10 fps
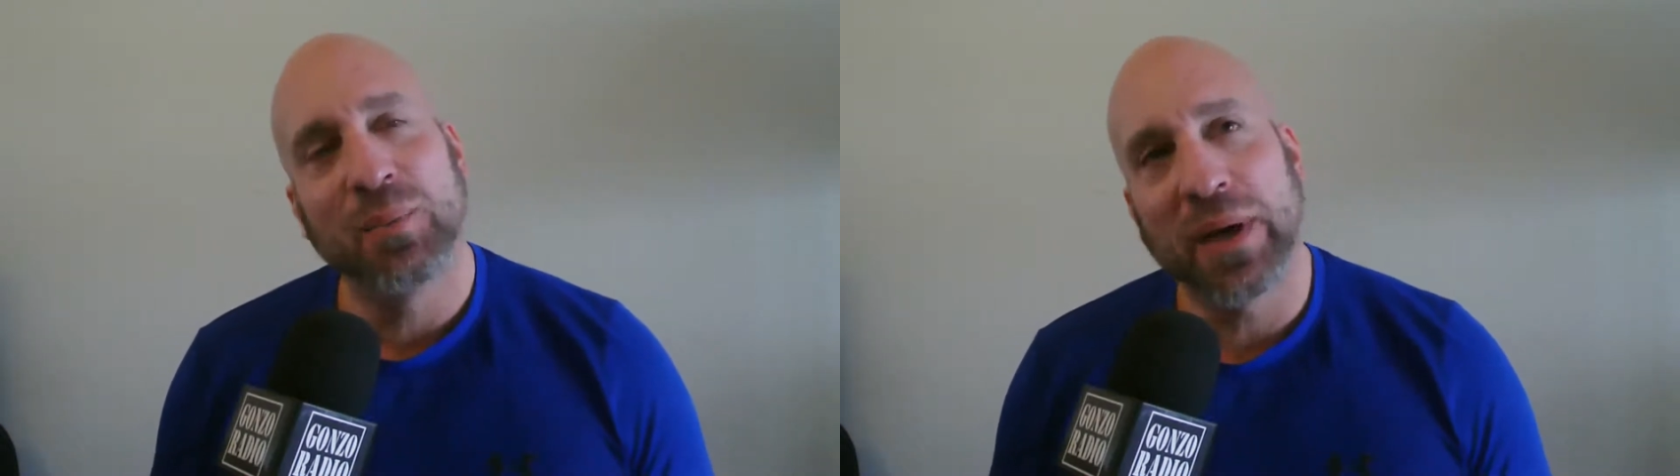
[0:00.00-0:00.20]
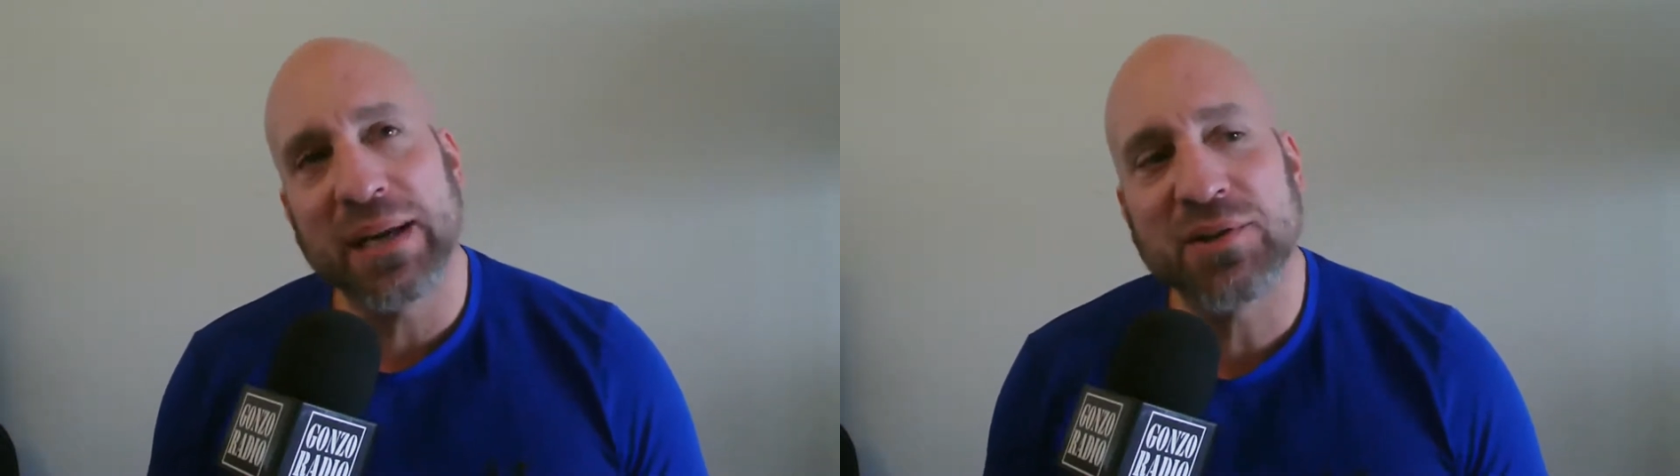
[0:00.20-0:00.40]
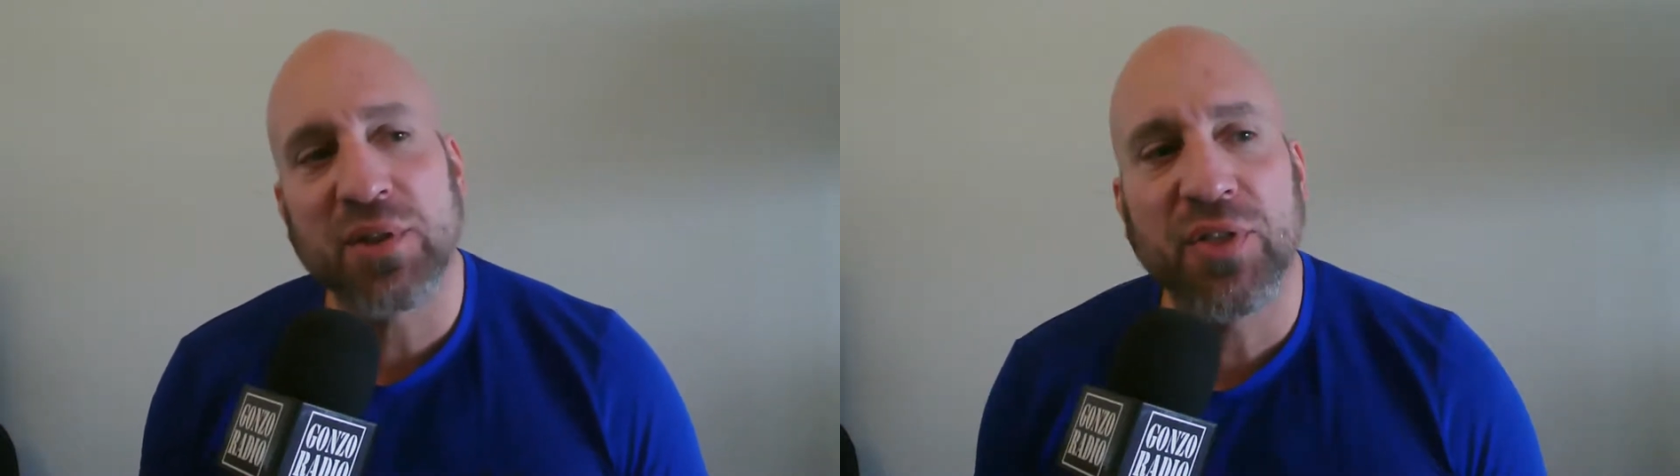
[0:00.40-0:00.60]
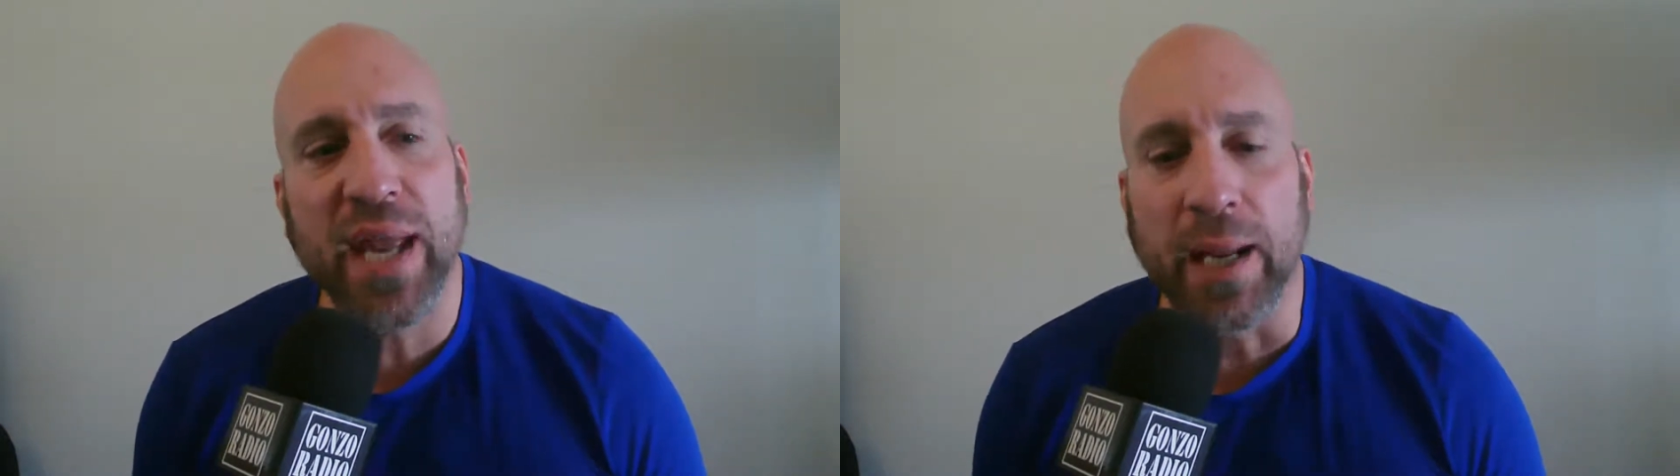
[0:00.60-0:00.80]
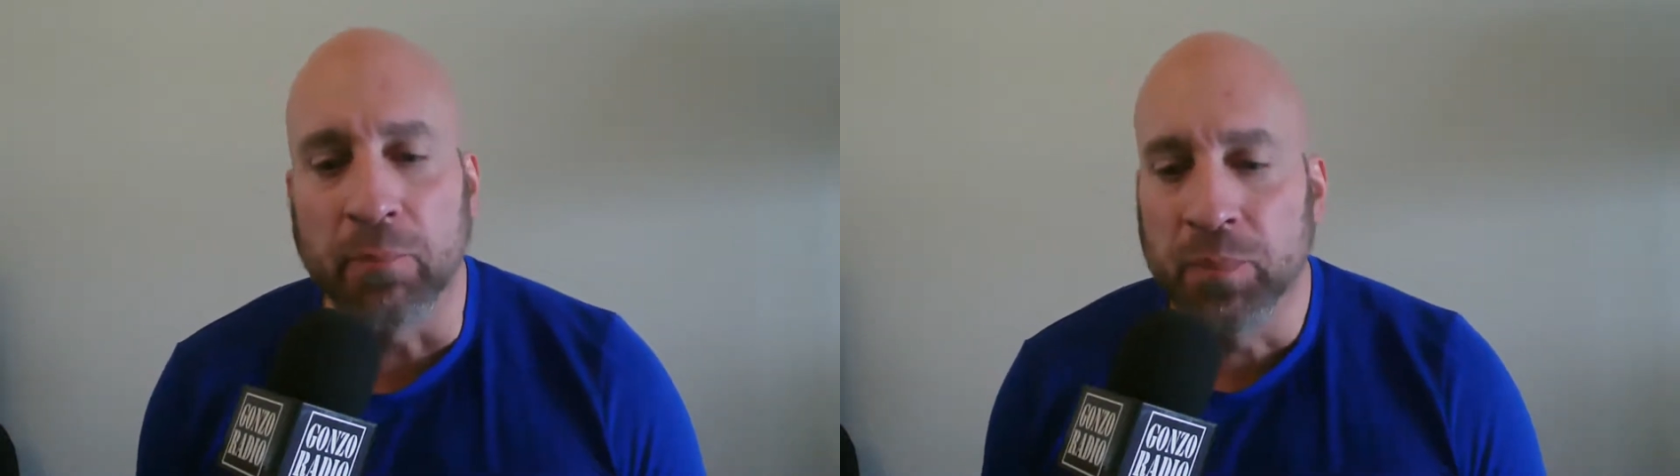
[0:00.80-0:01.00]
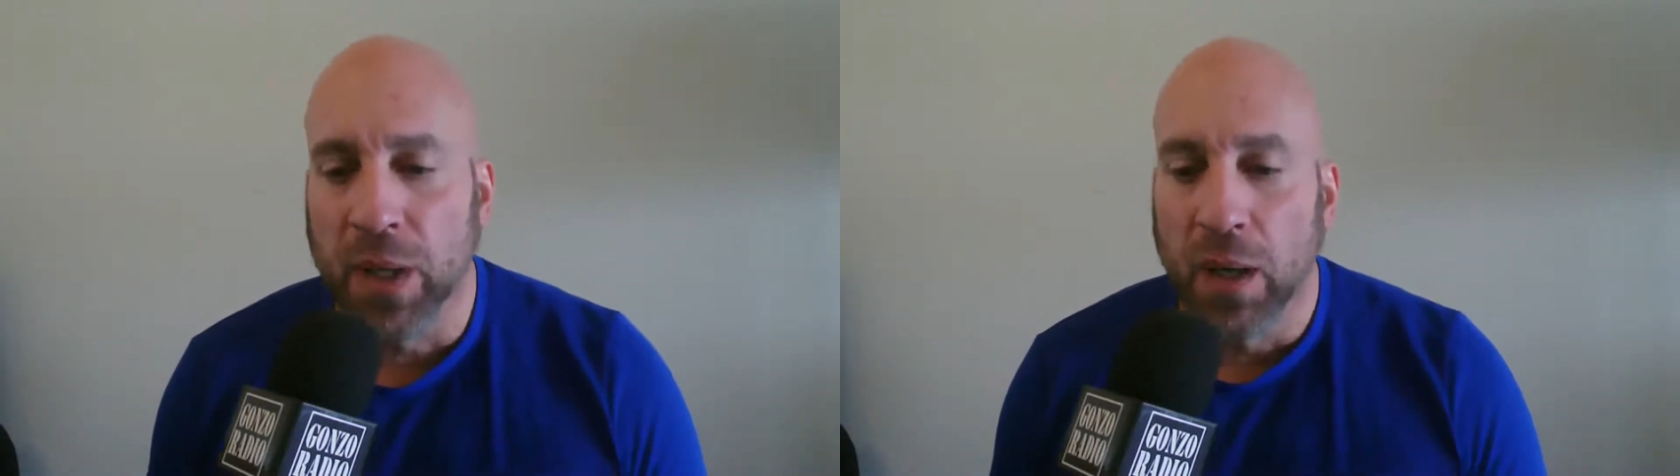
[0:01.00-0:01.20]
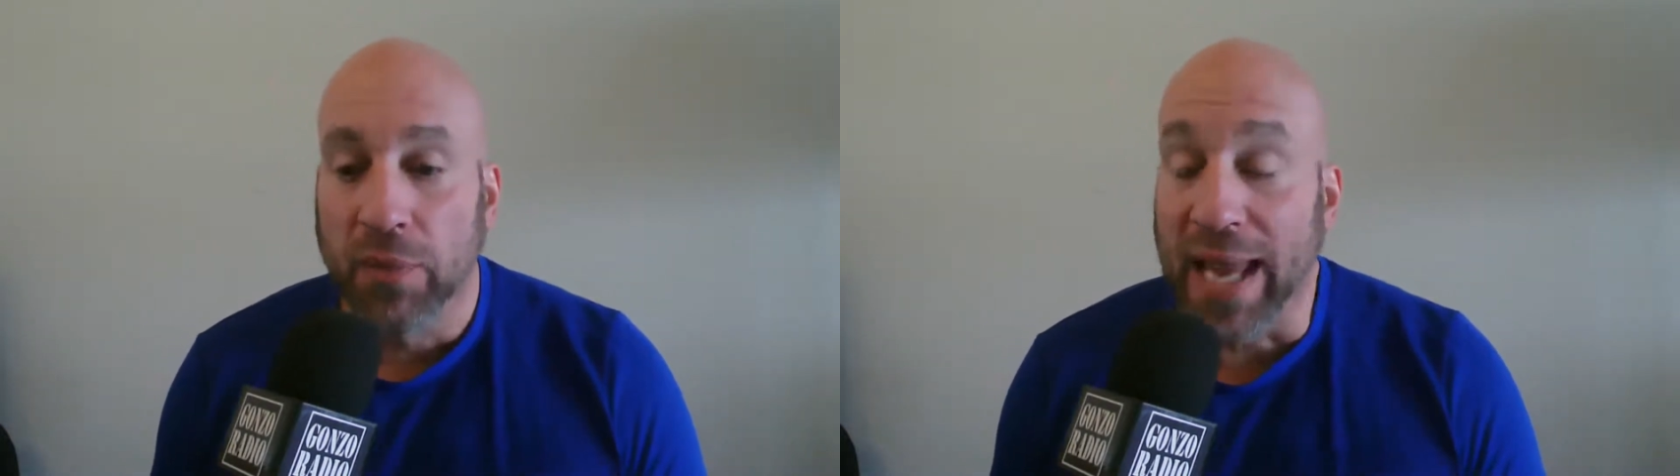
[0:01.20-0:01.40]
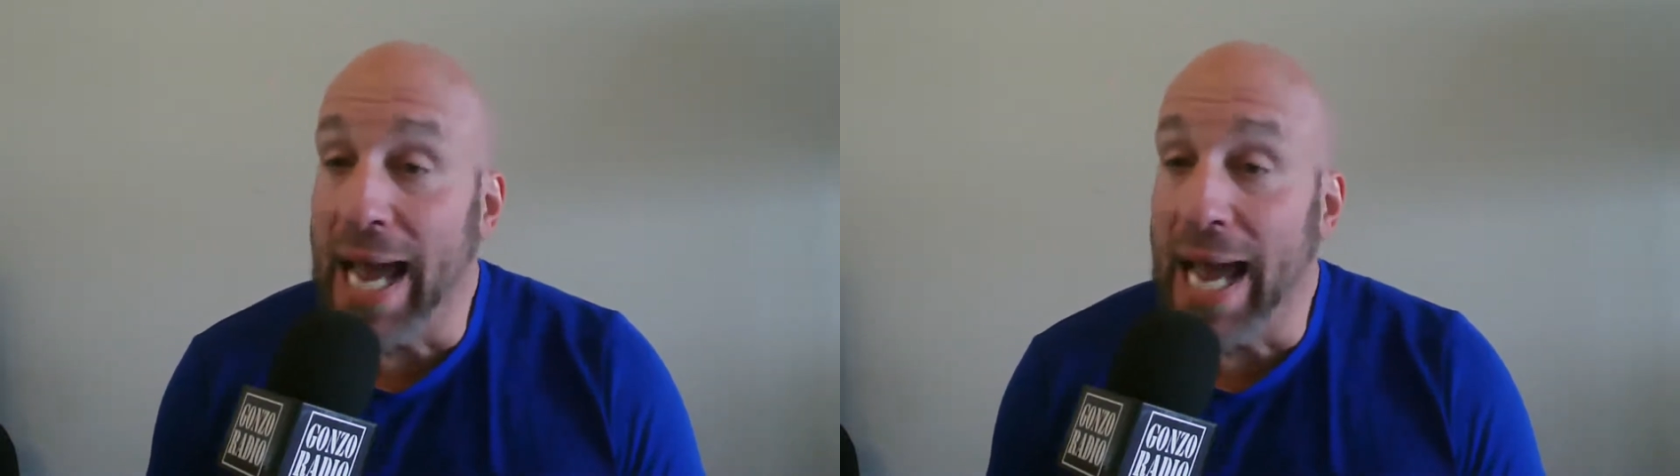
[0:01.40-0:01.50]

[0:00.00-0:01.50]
Well, here's the thing. They